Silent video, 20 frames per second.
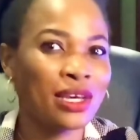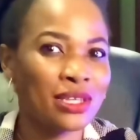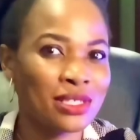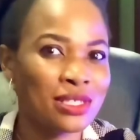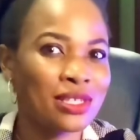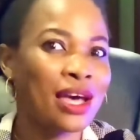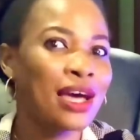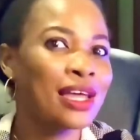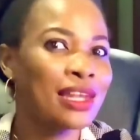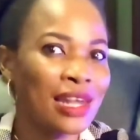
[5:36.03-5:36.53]

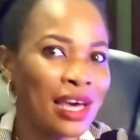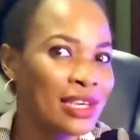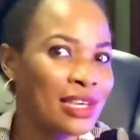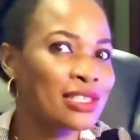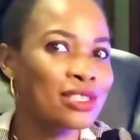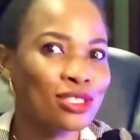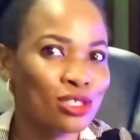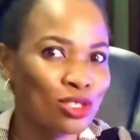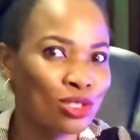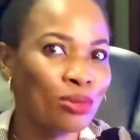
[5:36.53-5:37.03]
knows
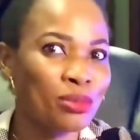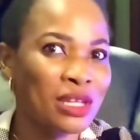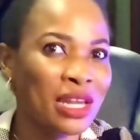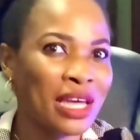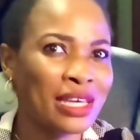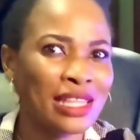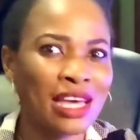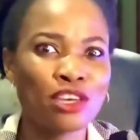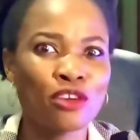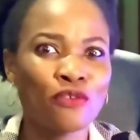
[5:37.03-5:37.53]
how to strike
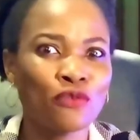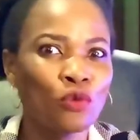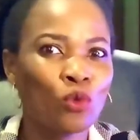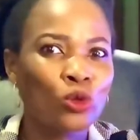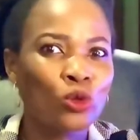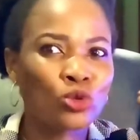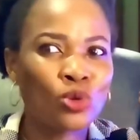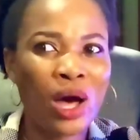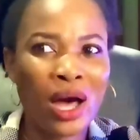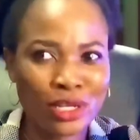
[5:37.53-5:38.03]
the
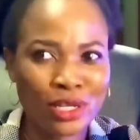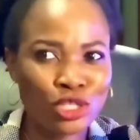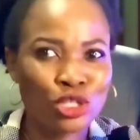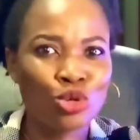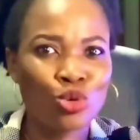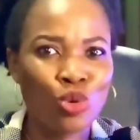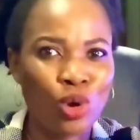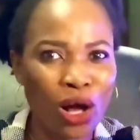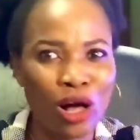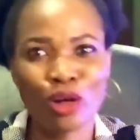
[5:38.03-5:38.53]
balance. I like
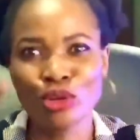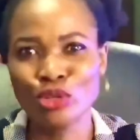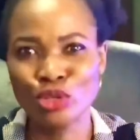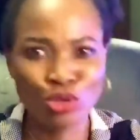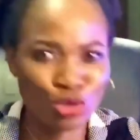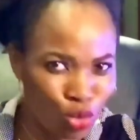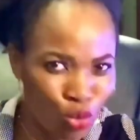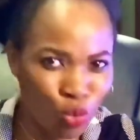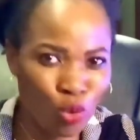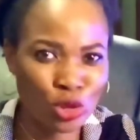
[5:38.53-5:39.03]
something
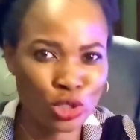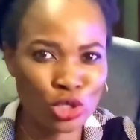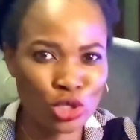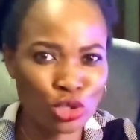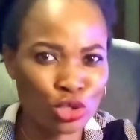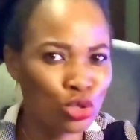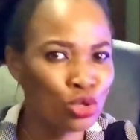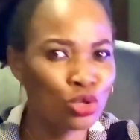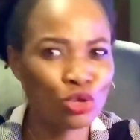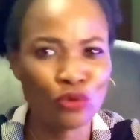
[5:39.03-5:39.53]
like that. If you want to